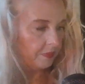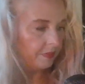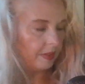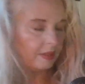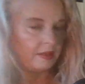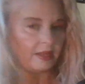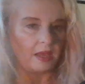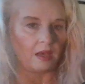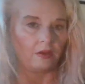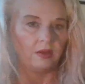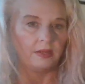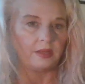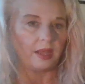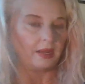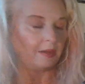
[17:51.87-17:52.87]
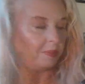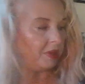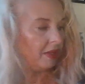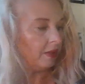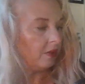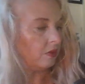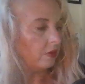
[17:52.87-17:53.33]
Now, 9 of
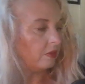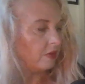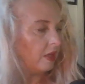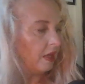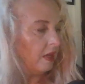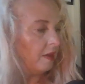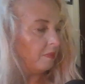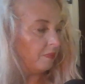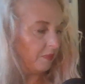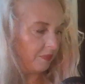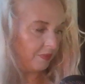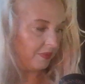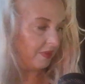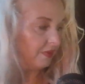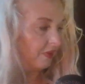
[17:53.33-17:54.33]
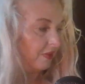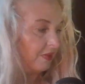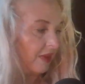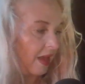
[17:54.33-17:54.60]
Pentacles. This is